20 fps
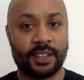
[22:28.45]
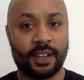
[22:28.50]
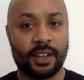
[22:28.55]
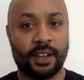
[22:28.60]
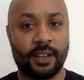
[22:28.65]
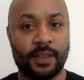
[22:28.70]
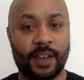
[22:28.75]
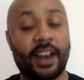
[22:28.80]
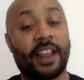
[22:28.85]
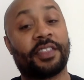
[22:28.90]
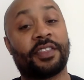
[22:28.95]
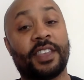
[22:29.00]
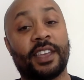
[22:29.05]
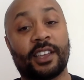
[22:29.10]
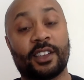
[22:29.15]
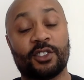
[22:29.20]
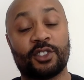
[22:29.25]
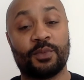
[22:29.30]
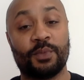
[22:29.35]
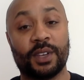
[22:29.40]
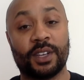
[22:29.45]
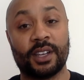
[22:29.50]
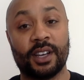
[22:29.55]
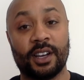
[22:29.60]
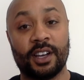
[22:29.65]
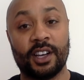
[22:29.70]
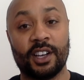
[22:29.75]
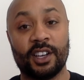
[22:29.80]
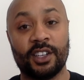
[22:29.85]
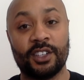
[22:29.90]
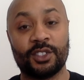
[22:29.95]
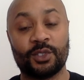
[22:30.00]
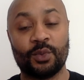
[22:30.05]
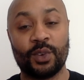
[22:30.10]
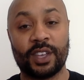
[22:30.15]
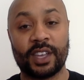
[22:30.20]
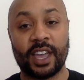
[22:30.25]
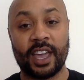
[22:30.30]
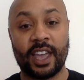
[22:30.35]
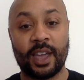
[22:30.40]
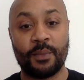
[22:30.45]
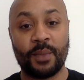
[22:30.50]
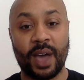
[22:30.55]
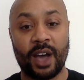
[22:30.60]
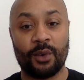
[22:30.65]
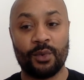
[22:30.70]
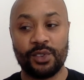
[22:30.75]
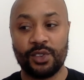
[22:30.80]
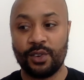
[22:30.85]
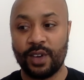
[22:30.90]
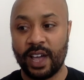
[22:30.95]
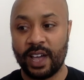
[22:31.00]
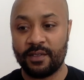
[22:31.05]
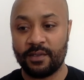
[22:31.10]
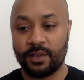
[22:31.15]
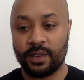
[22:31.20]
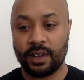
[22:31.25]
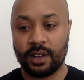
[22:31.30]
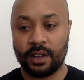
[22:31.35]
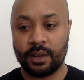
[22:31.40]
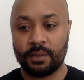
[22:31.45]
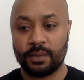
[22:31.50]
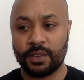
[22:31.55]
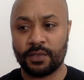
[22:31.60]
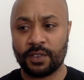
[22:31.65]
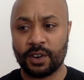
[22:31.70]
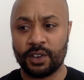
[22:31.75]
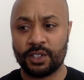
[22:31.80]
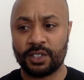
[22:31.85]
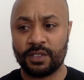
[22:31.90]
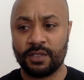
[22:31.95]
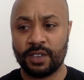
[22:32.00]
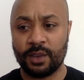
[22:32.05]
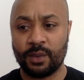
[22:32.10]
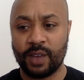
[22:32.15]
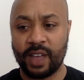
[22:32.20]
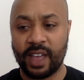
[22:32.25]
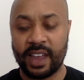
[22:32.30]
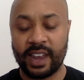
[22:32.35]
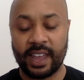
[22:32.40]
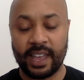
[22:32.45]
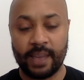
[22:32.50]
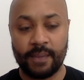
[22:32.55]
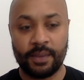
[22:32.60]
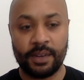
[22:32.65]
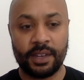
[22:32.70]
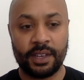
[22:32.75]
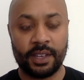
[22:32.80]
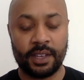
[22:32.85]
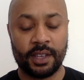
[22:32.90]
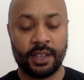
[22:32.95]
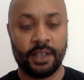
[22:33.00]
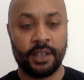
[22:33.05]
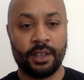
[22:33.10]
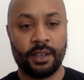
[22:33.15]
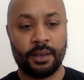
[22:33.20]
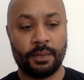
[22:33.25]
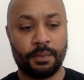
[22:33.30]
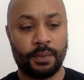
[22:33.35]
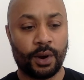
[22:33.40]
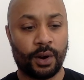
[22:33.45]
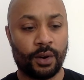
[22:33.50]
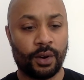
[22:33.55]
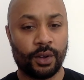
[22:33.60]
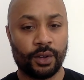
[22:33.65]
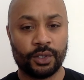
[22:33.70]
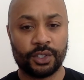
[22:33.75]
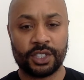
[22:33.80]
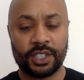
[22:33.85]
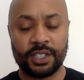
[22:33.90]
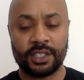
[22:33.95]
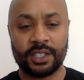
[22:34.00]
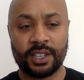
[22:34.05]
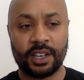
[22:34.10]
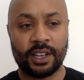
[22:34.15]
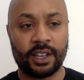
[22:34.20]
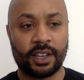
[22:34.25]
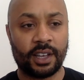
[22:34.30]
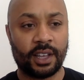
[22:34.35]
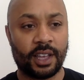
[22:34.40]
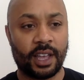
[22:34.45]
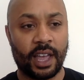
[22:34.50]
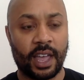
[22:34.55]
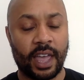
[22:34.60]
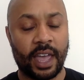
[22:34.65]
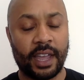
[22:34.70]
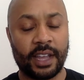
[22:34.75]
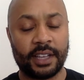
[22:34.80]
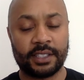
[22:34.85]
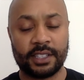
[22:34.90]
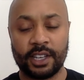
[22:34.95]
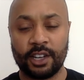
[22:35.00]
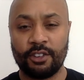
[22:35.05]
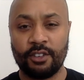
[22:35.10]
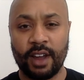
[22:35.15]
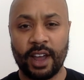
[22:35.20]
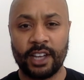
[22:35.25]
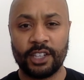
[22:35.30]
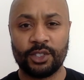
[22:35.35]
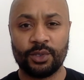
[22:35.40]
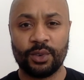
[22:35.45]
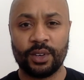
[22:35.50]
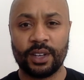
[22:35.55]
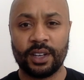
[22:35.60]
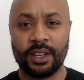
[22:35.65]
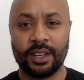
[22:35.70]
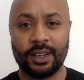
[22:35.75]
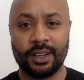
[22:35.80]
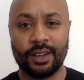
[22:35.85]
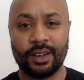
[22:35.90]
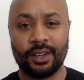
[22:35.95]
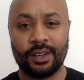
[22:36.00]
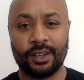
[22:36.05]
And I think it's because we came out, when you had the first event, we had Ebony Burrows. She's a A&T graduate,